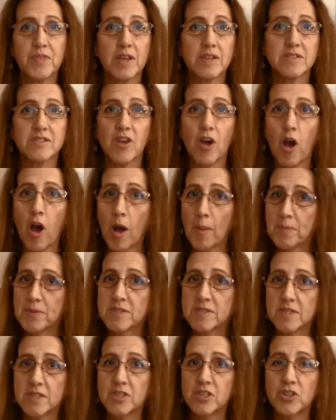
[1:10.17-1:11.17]
that's
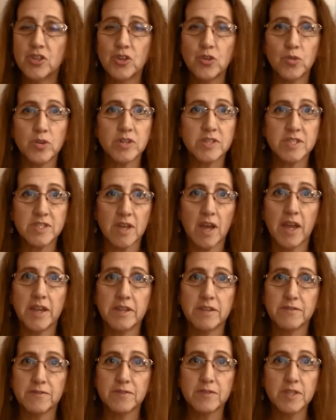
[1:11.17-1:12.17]
opposite your
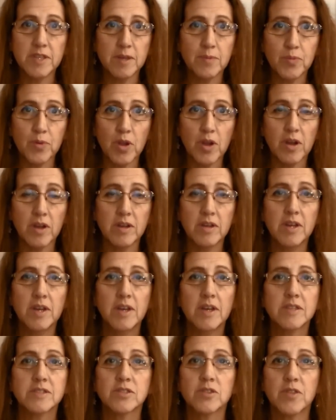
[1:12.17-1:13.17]
sign of Libra.
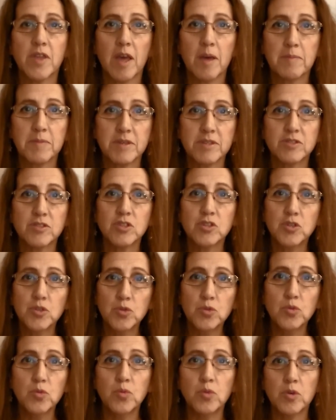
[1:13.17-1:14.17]
So that means
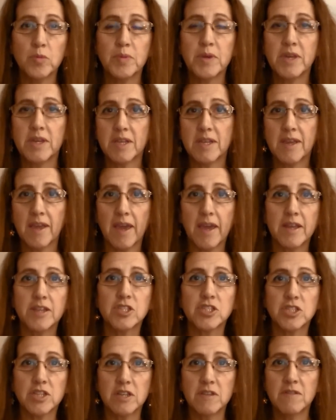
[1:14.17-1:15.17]
you will be
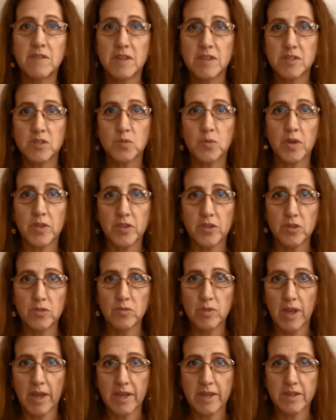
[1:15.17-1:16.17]
engaged in this whether
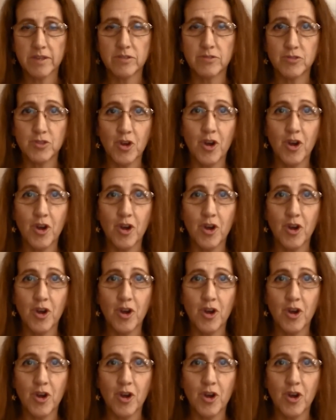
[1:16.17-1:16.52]
you like it or